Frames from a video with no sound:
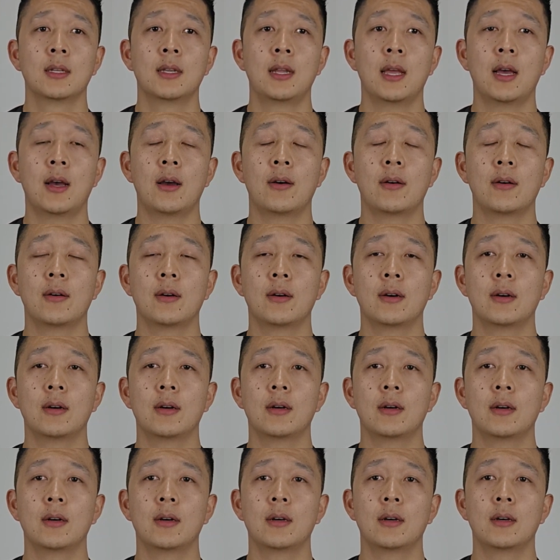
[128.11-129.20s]
Now,
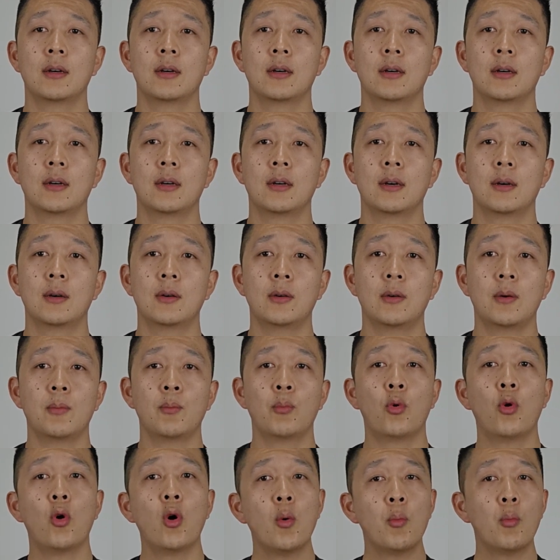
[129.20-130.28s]

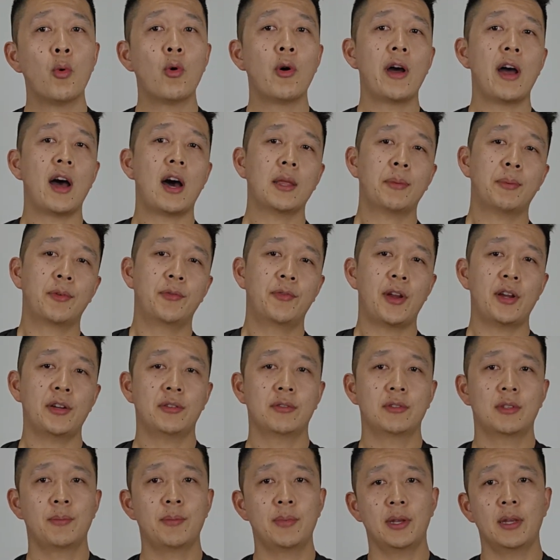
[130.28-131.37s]
more and more health
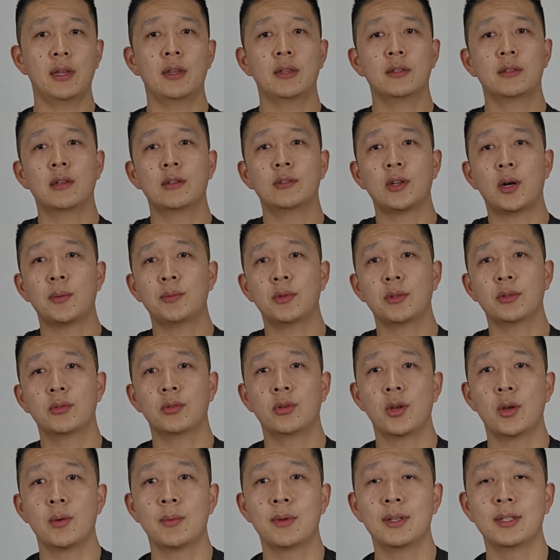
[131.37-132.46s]
professionals are beginning to adopt the
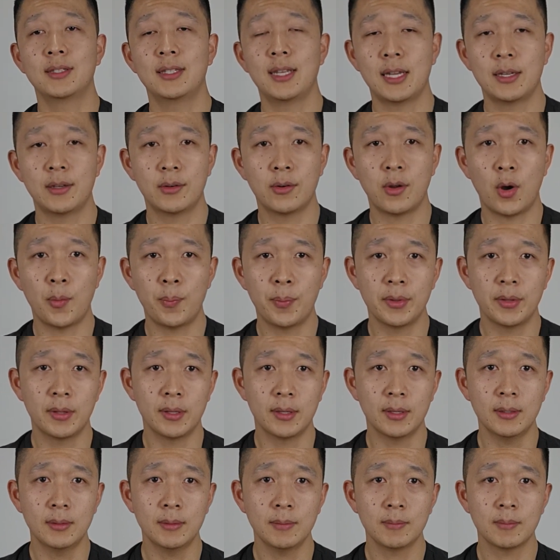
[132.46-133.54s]
term
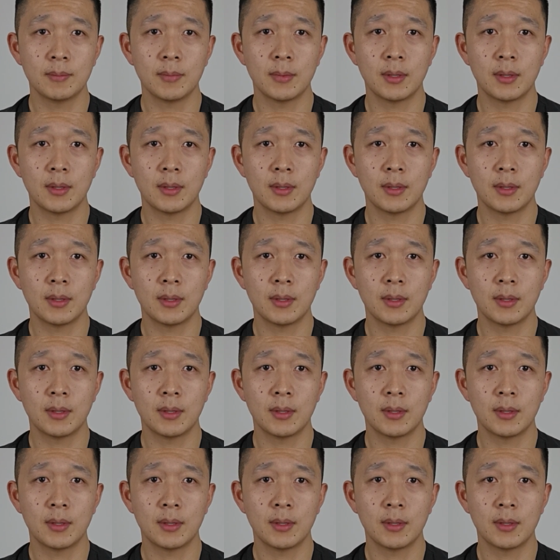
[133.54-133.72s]
tendinopathy,